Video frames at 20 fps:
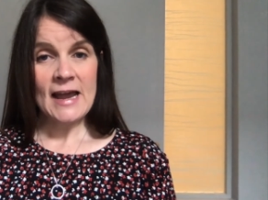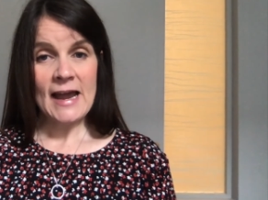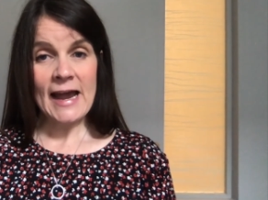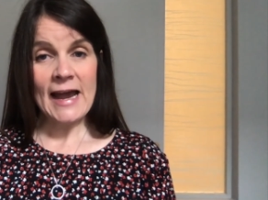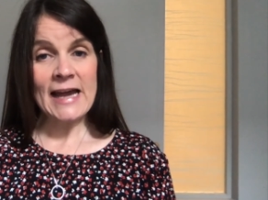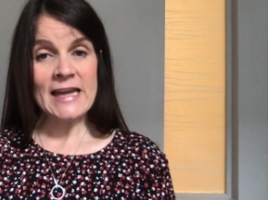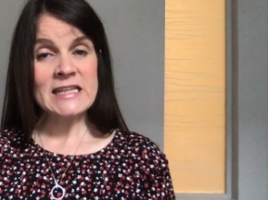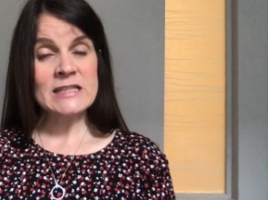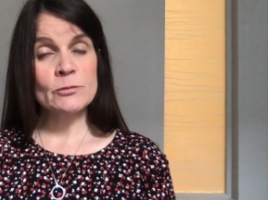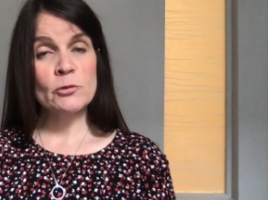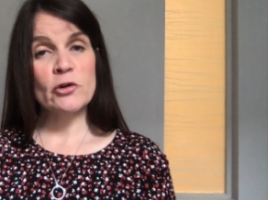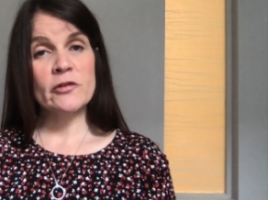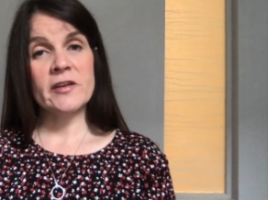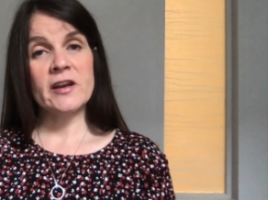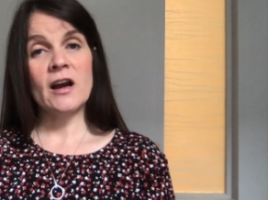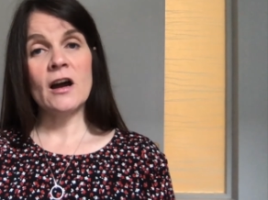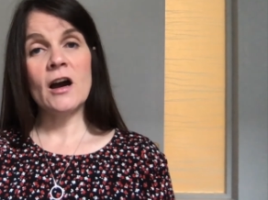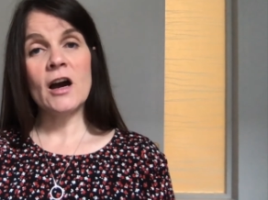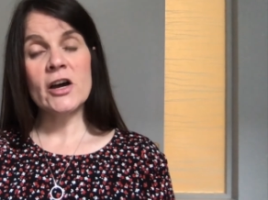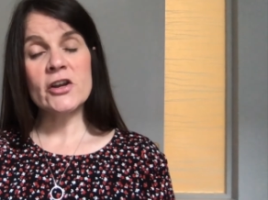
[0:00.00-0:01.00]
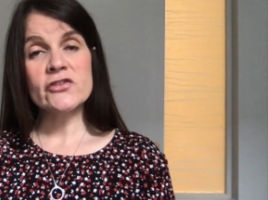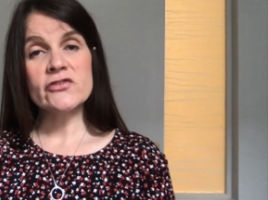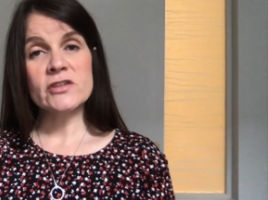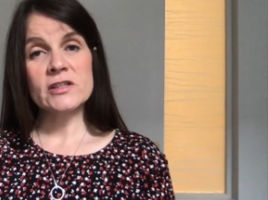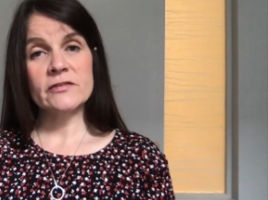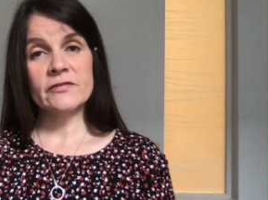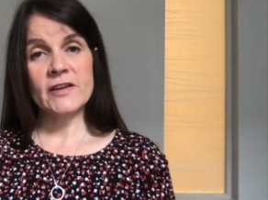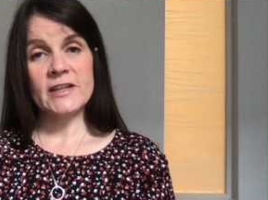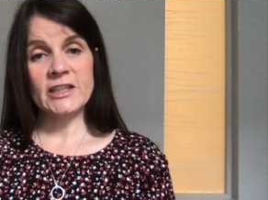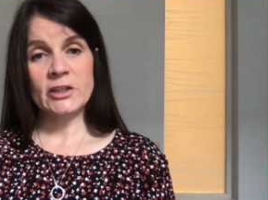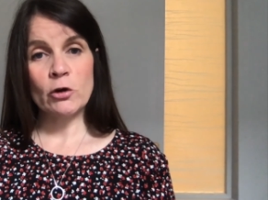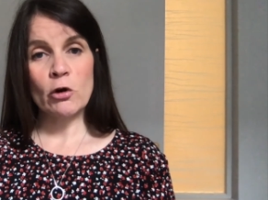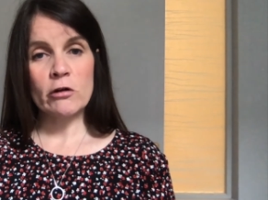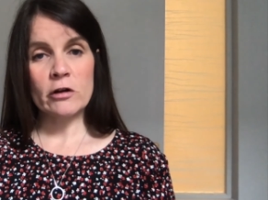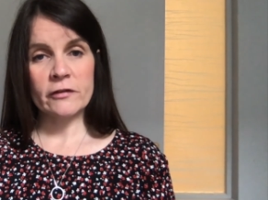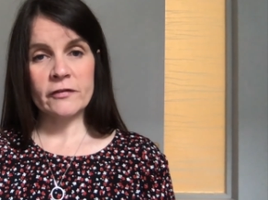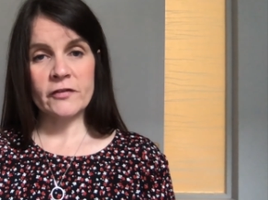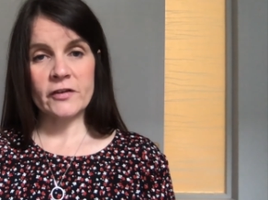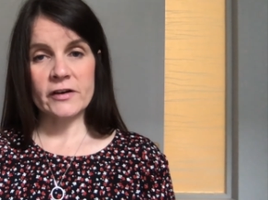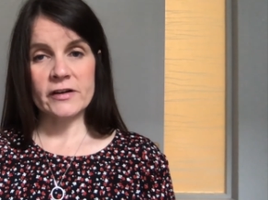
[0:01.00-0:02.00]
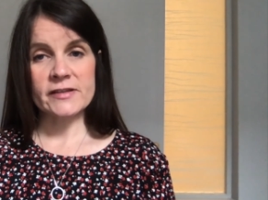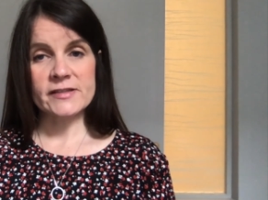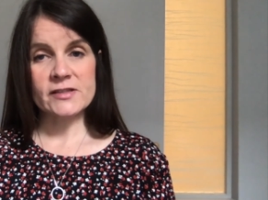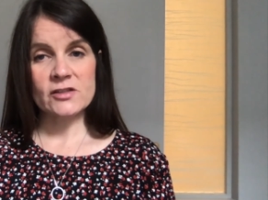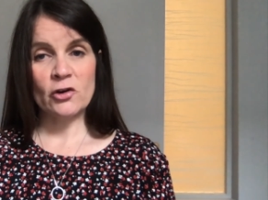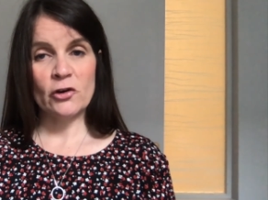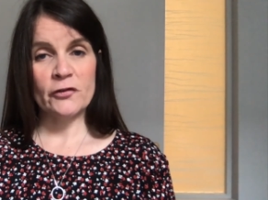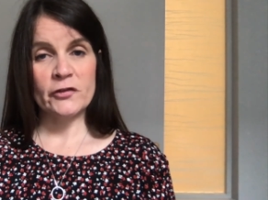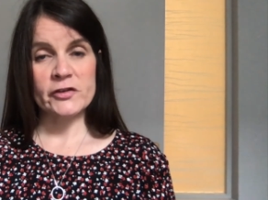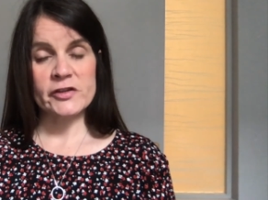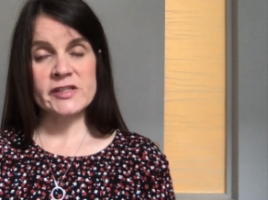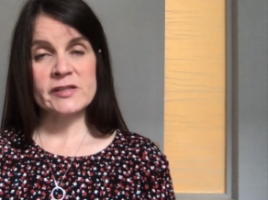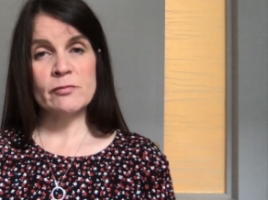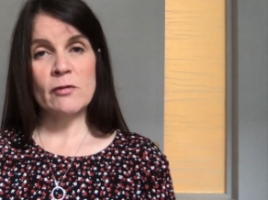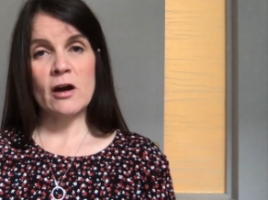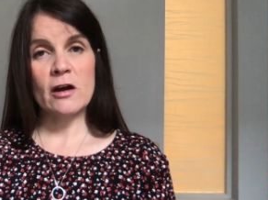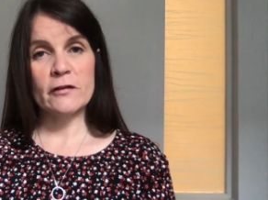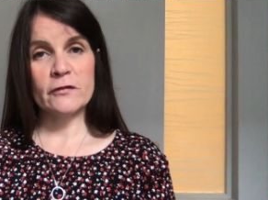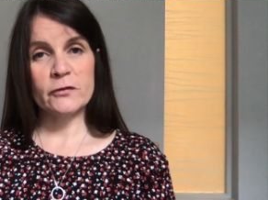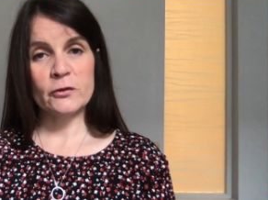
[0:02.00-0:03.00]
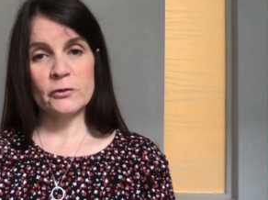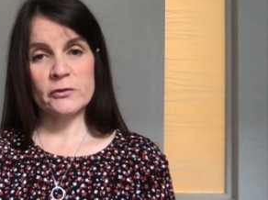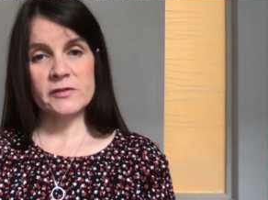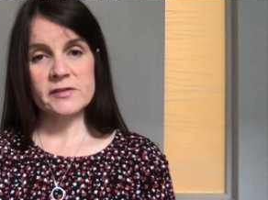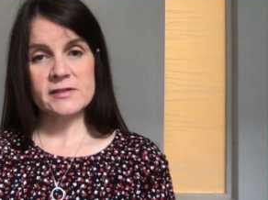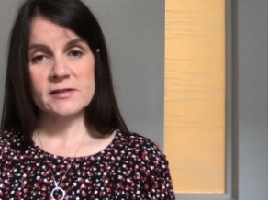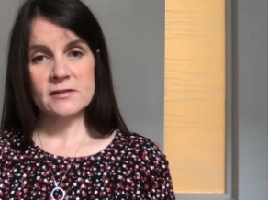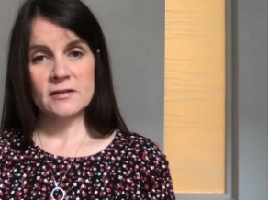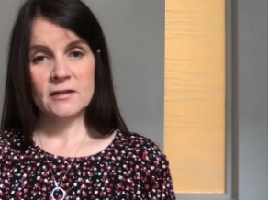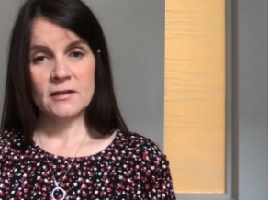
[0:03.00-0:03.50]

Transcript: and more than 100 videographers on their smartphones.